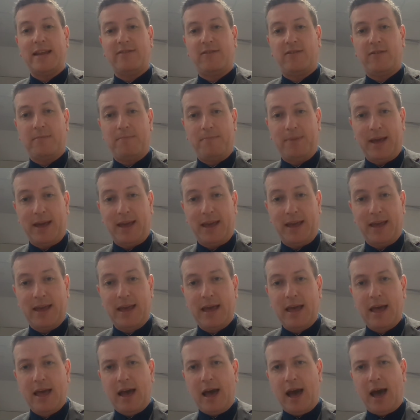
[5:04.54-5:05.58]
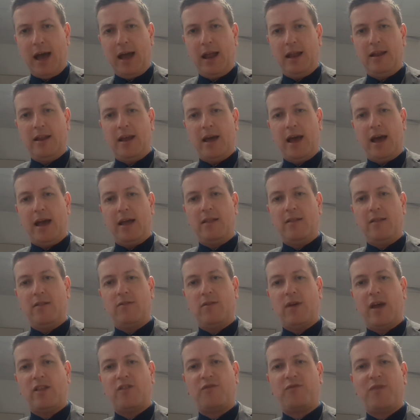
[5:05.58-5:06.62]
to be. And and
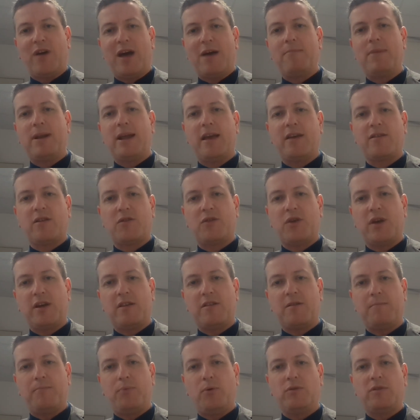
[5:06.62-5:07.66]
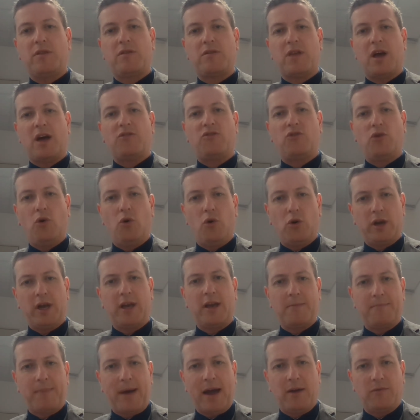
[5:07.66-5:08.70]
as families, I think it's important to start
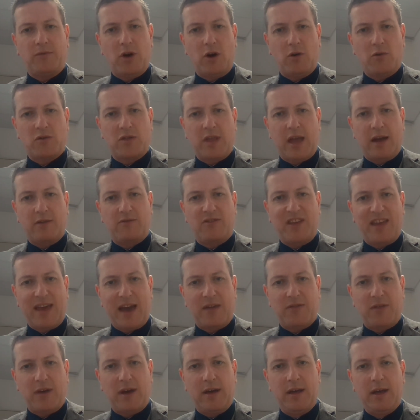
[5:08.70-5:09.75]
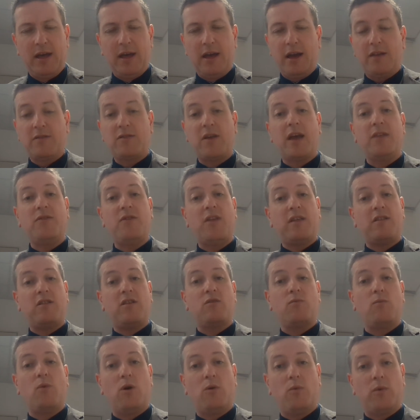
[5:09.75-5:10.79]
talking about those now together and saying this
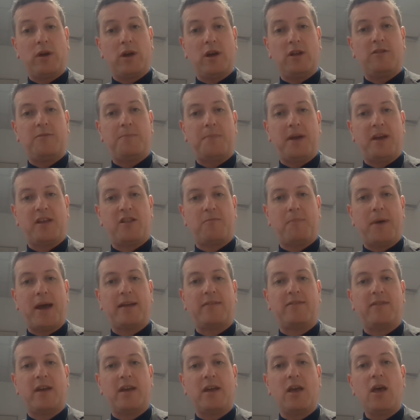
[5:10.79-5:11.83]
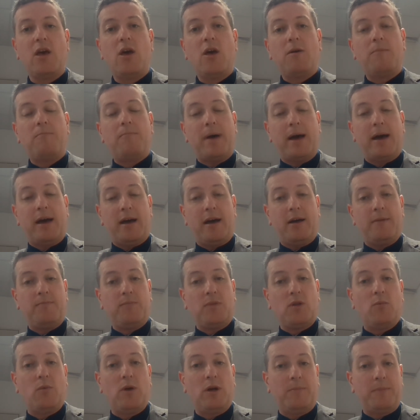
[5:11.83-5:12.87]
is what we're going to be expecting. But
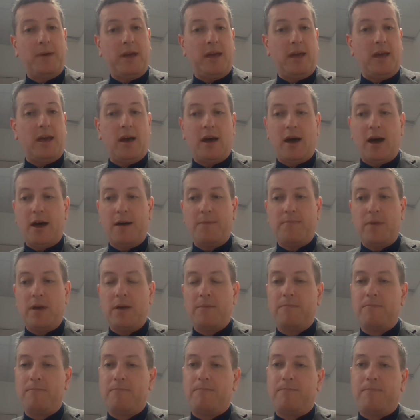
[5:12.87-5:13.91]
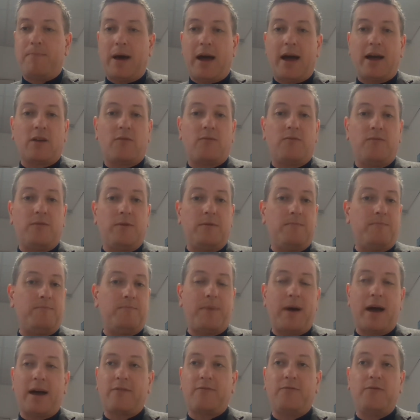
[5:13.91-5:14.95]
um, we'll be um, back
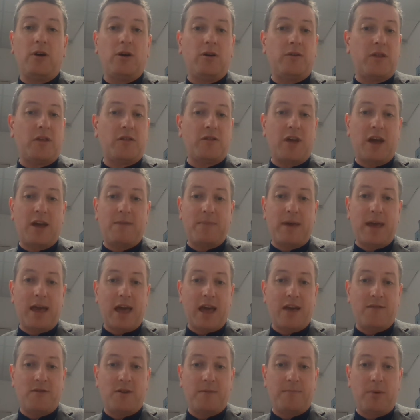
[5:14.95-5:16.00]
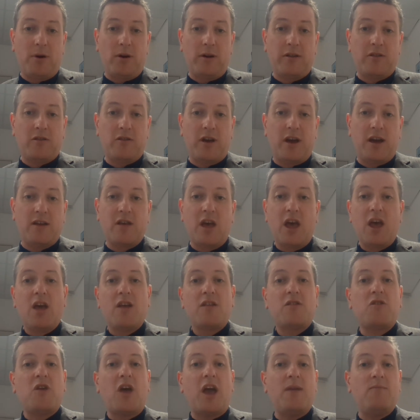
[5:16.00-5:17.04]
back following the same behaviour policies,
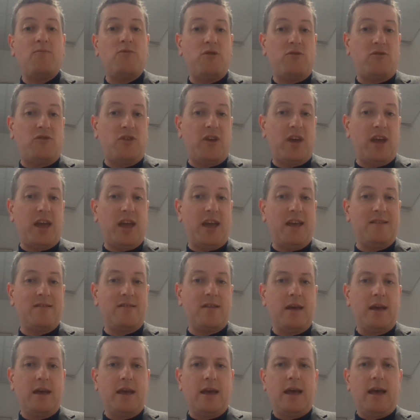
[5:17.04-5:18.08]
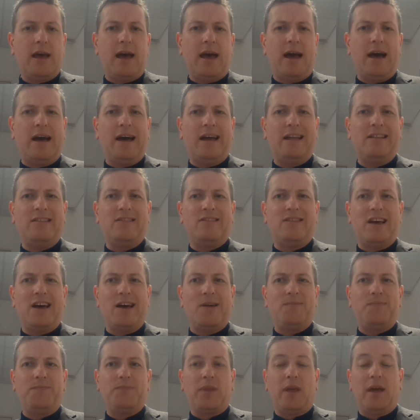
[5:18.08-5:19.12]
same routines, and
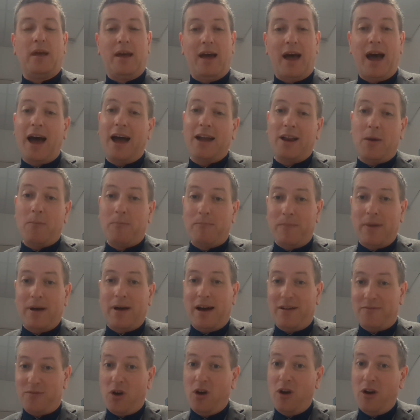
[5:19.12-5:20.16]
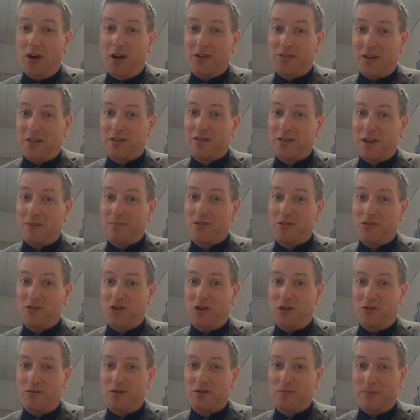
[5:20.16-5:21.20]
um, and I've heard that some
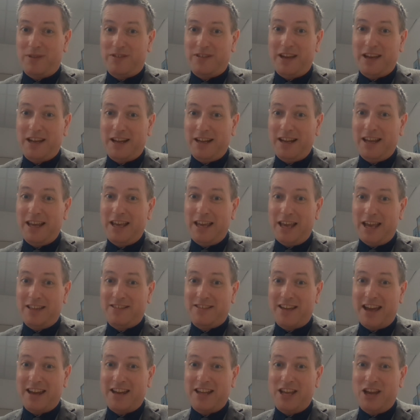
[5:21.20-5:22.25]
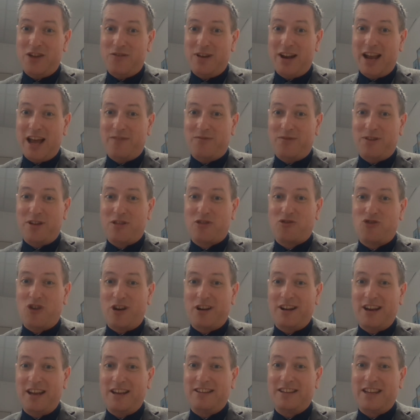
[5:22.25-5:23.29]
students, particularly year 10 and year 11, are
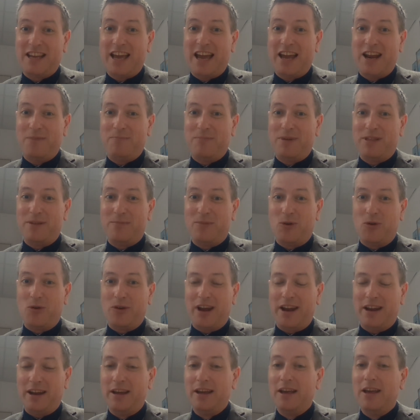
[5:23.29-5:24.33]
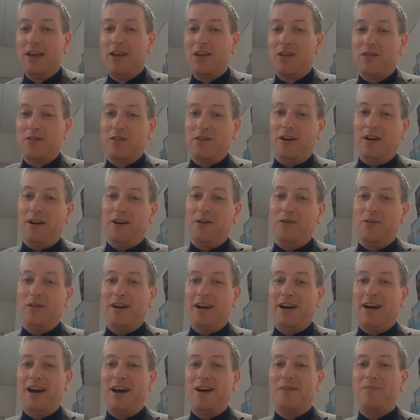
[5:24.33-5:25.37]
struggling to get up in the morning. So
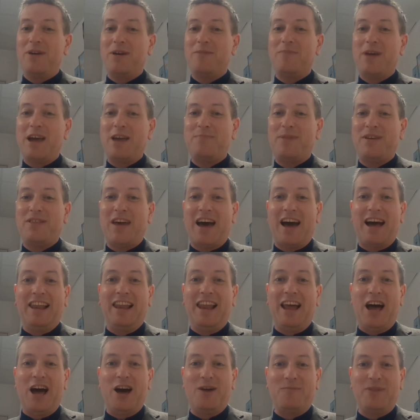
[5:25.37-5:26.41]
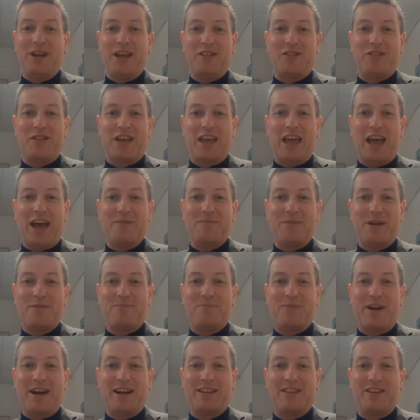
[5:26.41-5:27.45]
um, maybe that alarm needs to get a bit
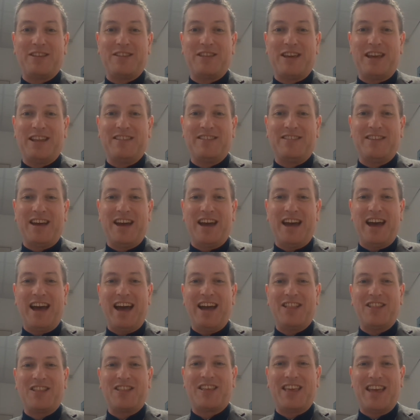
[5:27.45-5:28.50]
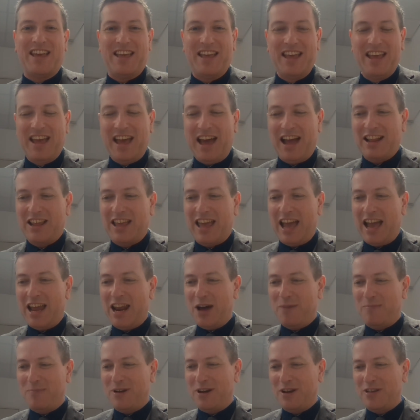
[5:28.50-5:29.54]
of practice and uh, and get, and getting
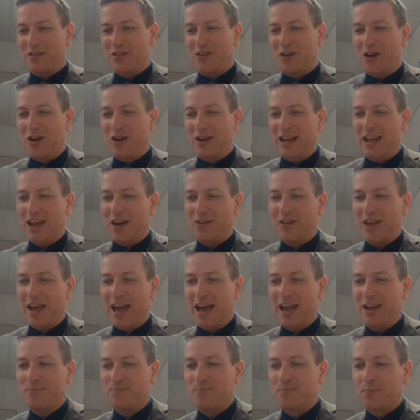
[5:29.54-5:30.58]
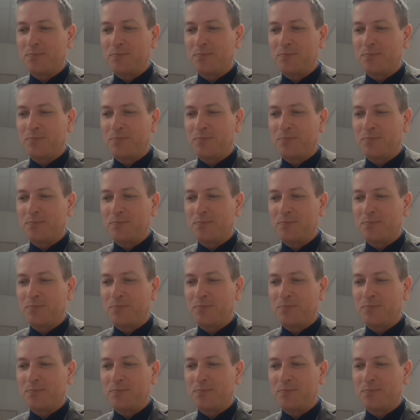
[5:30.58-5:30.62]
up nice and early. Okay.